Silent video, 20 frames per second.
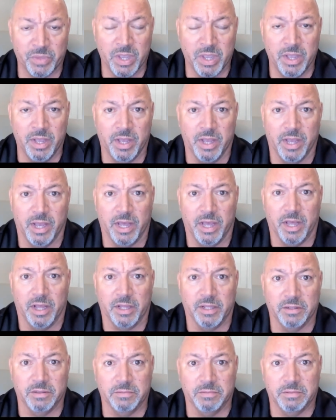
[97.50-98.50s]

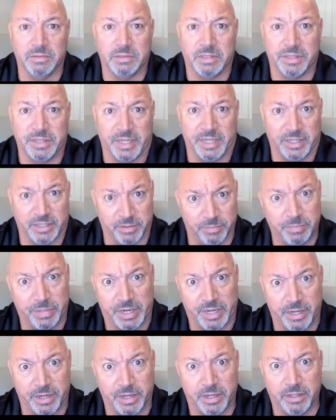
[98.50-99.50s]
The thing to
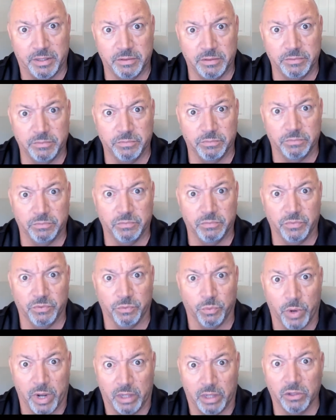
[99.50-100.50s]
be
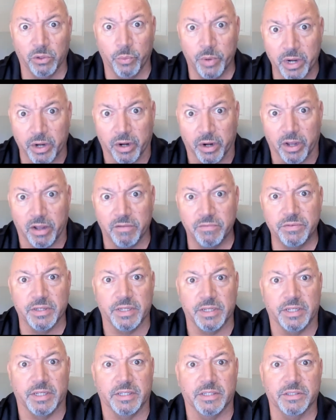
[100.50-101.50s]
well aware of
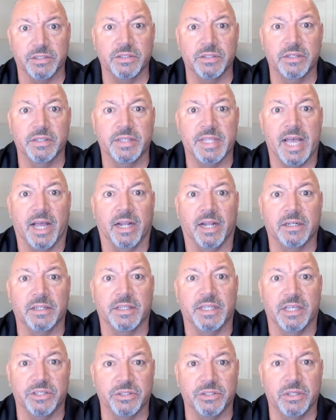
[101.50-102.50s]
is that
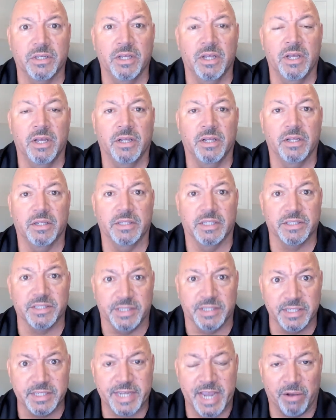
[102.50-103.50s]
this
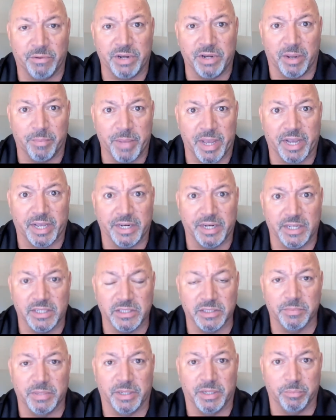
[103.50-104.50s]
discounting
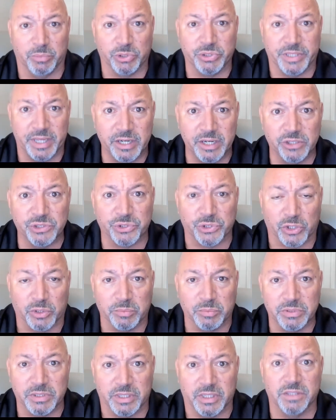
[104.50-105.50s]
mechanism in percentage
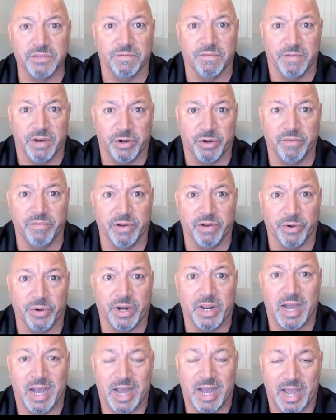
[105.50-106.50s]
terms is very, very
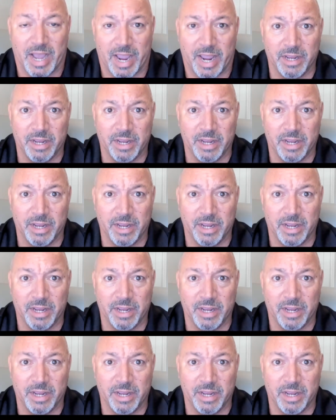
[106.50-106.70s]
high.